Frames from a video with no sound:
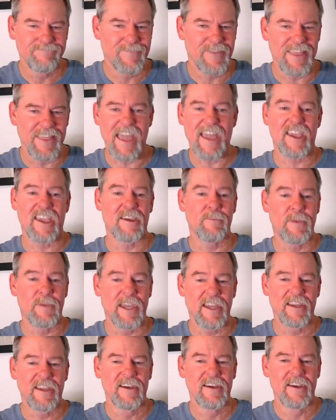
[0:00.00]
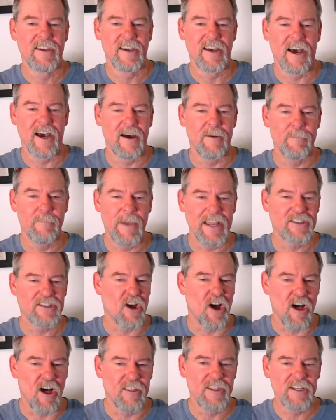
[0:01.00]
thanking me, makes
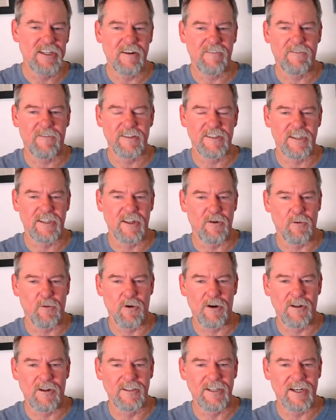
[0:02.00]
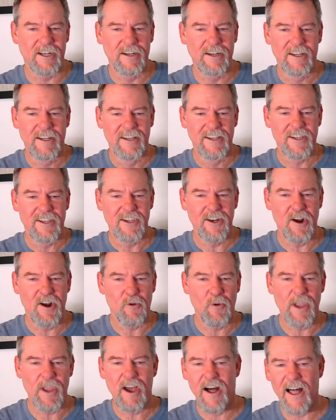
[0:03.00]
all the difference in the world. And,
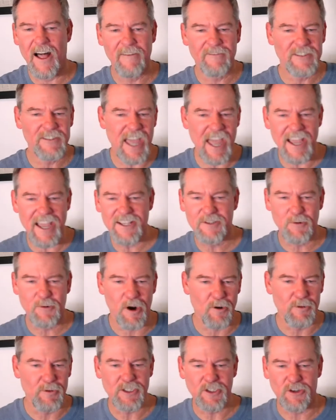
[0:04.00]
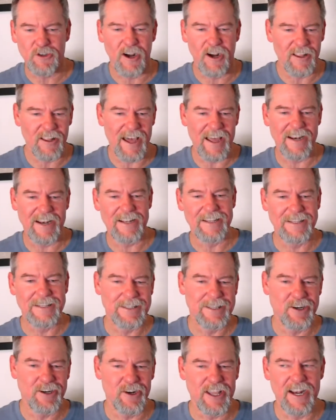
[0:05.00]
we all have days where we struggle at,
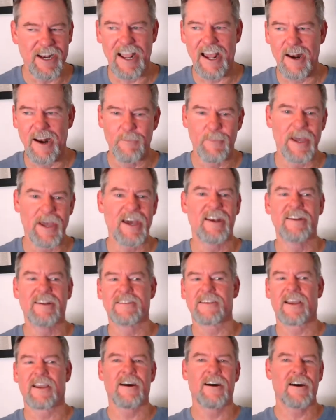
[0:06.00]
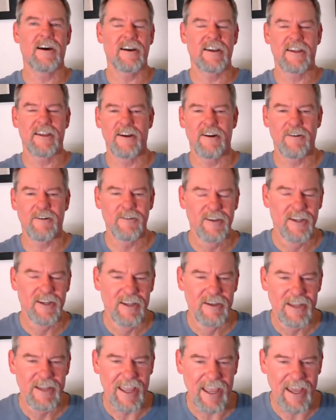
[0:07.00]
getting out of bed, and it's like,
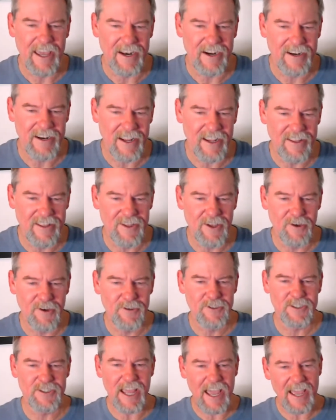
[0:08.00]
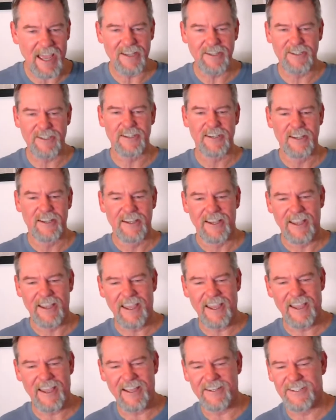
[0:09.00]
and in those days,
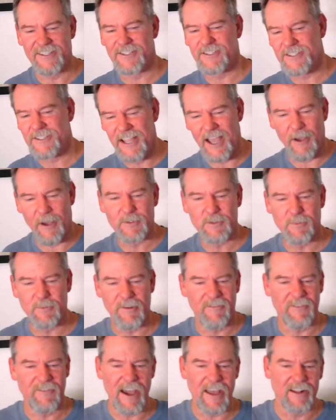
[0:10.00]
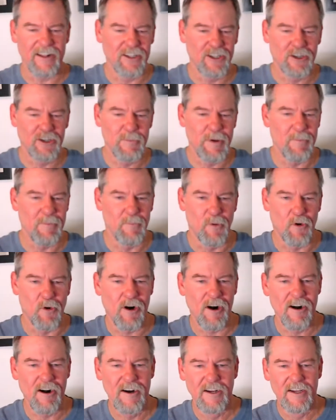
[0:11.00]
it just helps me fight a little bit
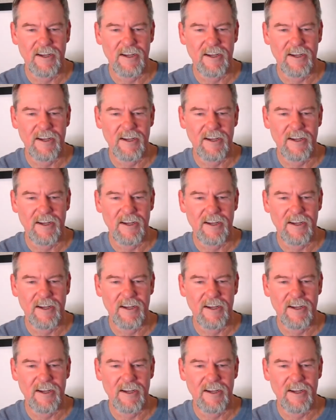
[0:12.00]
more.